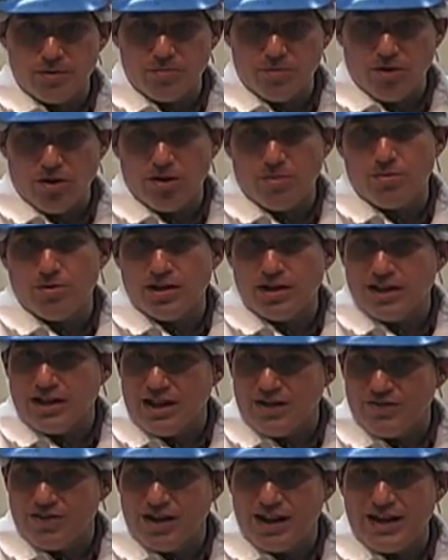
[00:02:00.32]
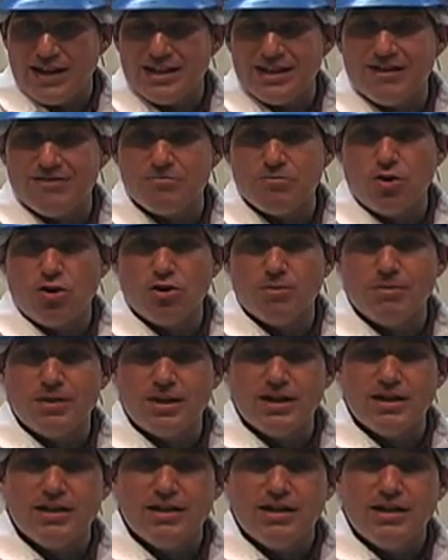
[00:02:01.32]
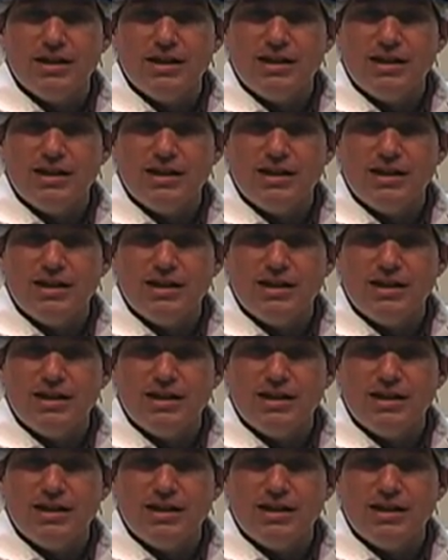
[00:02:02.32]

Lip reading: marbling, kind of an idea of marbling.